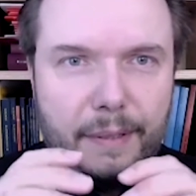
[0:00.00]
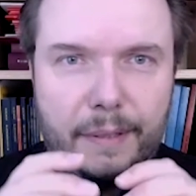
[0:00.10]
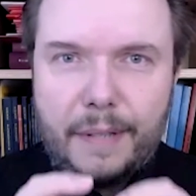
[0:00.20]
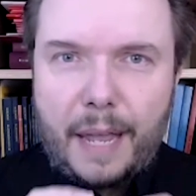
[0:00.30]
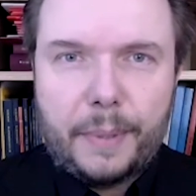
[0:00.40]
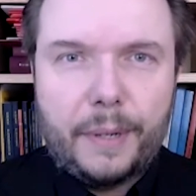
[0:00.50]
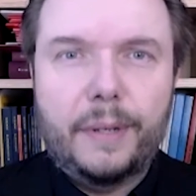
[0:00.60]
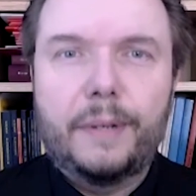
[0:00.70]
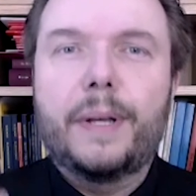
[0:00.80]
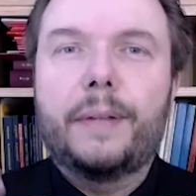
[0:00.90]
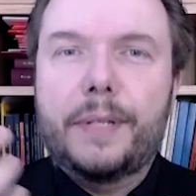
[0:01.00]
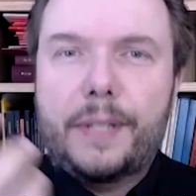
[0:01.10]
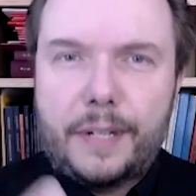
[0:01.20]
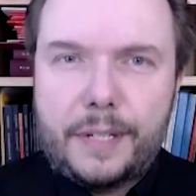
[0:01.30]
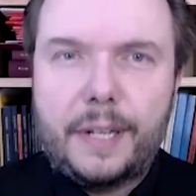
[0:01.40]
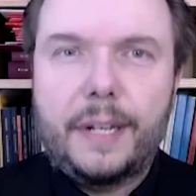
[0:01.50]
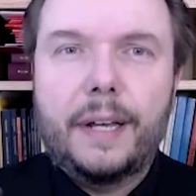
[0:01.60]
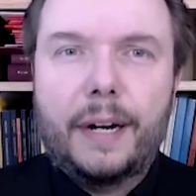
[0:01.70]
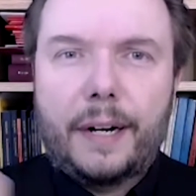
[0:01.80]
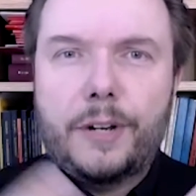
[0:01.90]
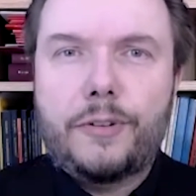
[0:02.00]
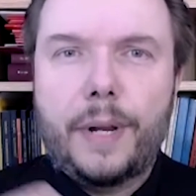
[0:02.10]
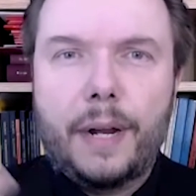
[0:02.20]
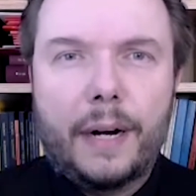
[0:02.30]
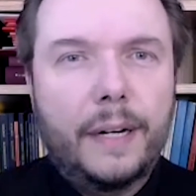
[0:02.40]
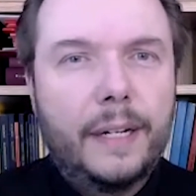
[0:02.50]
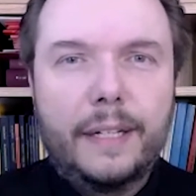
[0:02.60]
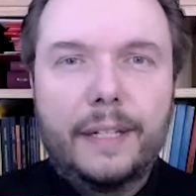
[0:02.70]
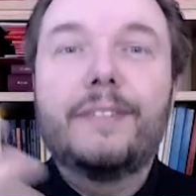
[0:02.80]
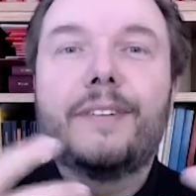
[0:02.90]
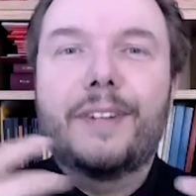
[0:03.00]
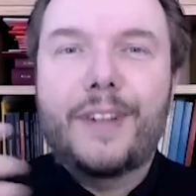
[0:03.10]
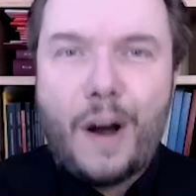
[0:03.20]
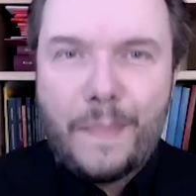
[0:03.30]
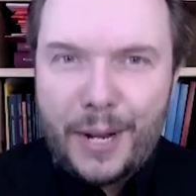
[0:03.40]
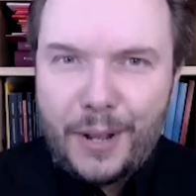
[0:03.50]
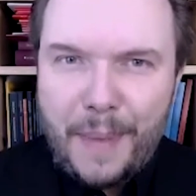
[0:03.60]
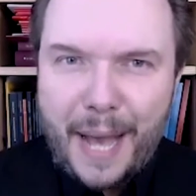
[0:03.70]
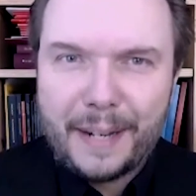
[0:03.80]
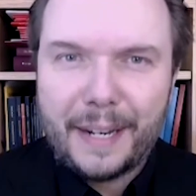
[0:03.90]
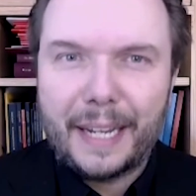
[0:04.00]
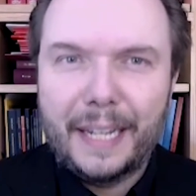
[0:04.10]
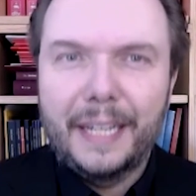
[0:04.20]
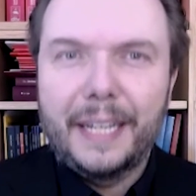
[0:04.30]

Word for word: neighborhood, whether it's our city, our country, our common humanity.